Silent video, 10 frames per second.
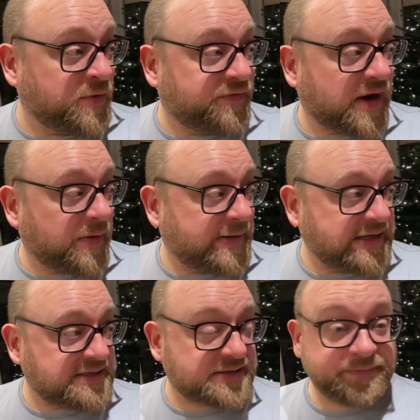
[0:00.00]
movie are we,
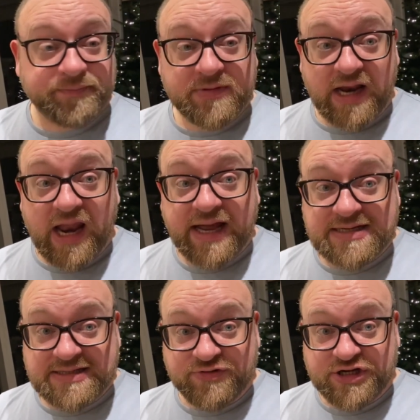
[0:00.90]
please? The
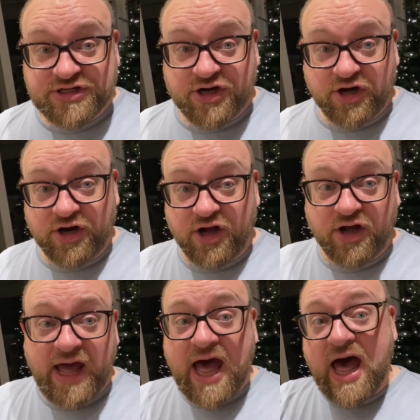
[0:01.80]
lights have just gone
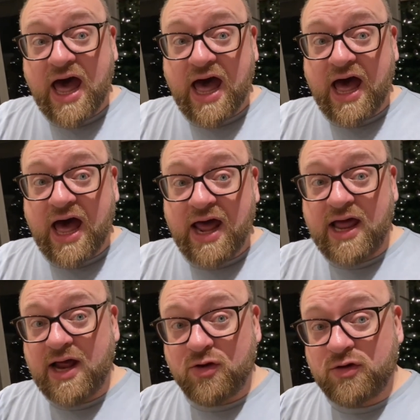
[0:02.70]
on.
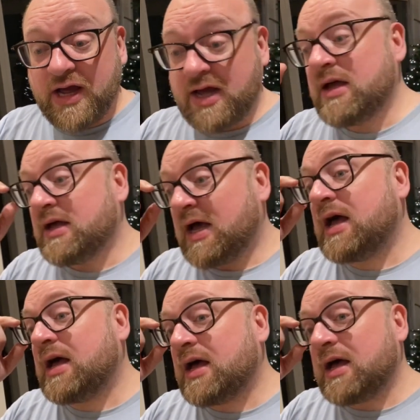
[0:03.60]
Hallelujah,
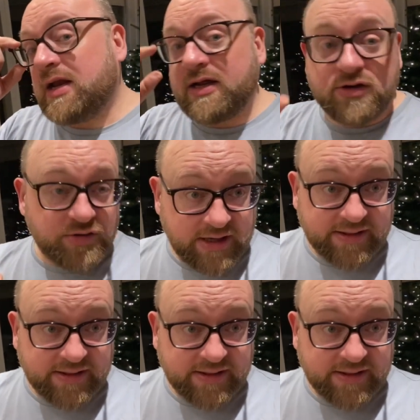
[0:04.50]
hallelujah.